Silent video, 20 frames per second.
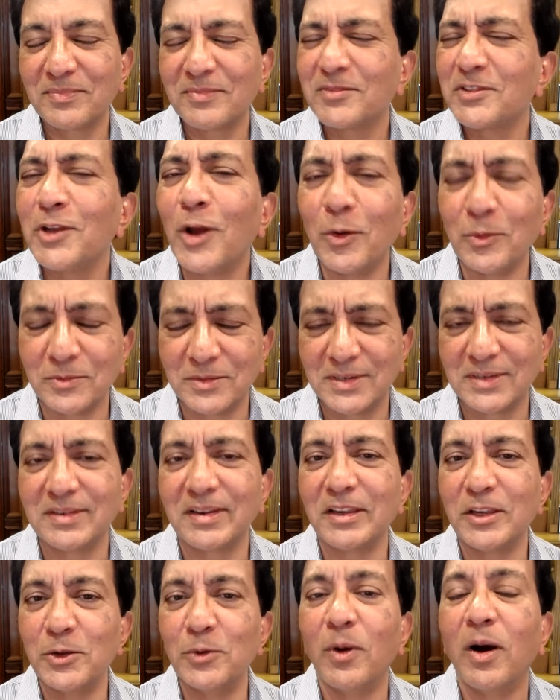Don't.
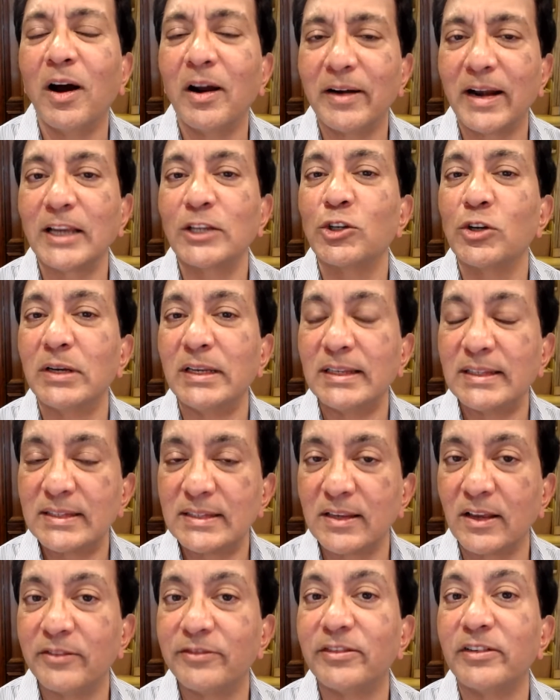You are actually
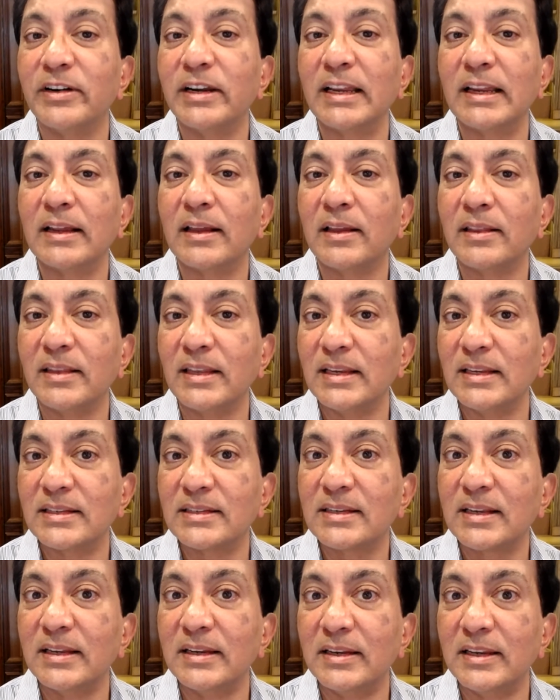suffering these
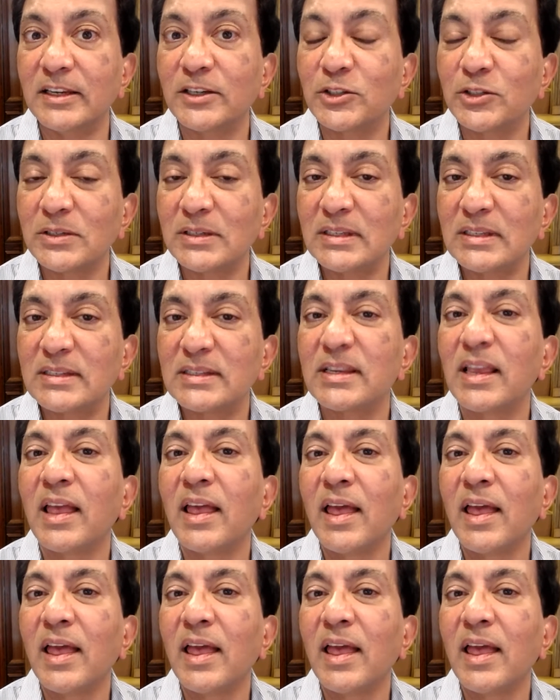conditions.